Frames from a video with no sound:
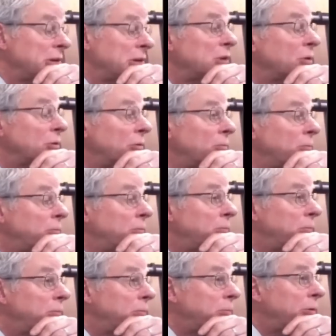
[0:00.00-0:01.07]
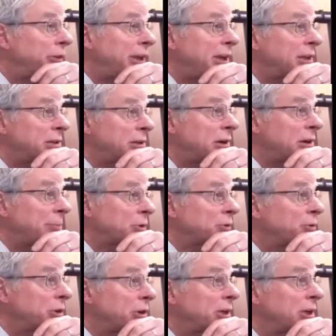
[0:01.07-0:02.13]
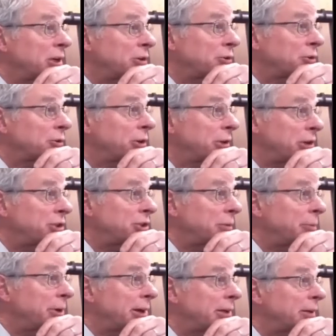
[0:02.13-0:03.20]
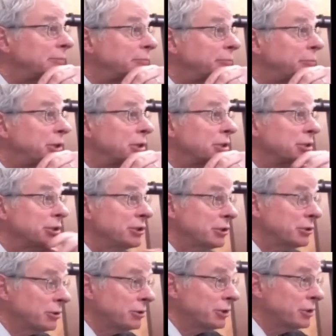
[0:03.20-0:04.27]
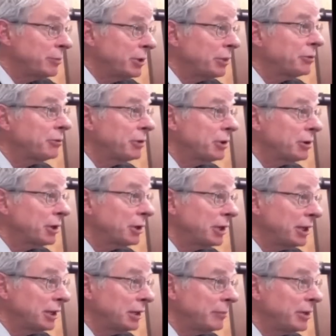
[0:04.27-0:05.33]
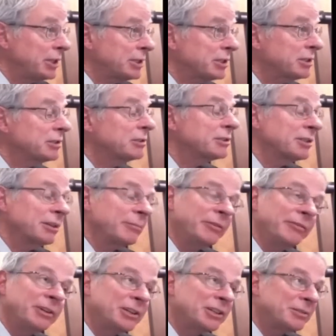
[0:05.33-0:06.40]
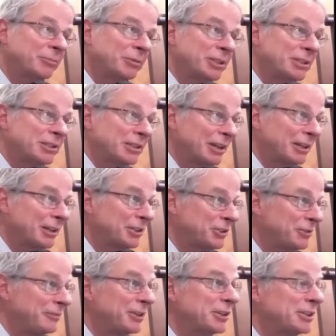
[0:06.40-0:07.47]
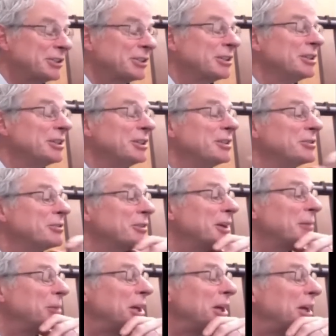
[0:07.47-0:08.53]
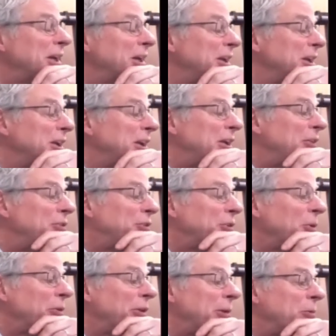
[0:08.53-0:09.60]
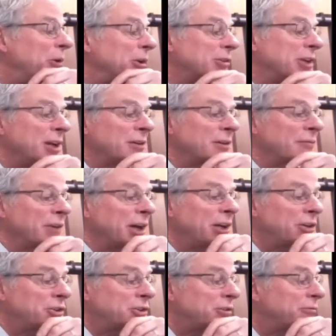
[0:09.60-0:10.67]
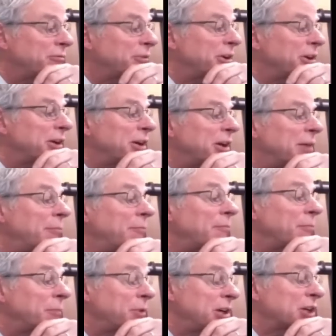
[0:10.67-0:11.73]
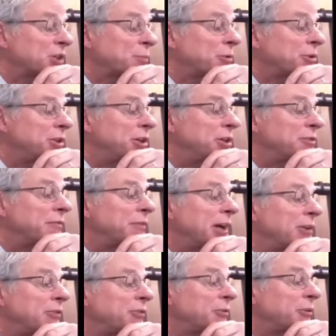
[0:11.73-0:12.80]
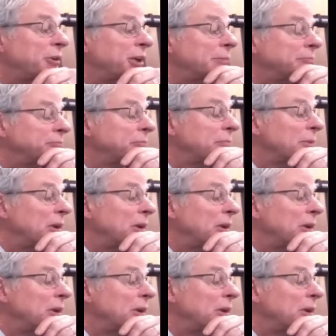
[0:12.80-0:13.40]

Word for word: You know, when they get the opportunity to get an attorney, they jump at it because this attorney's been through here on a daily basis. And just let me finish, please. I let you finish, so let me. And so they want to take advantage of uh, um, the expertise of that attorney.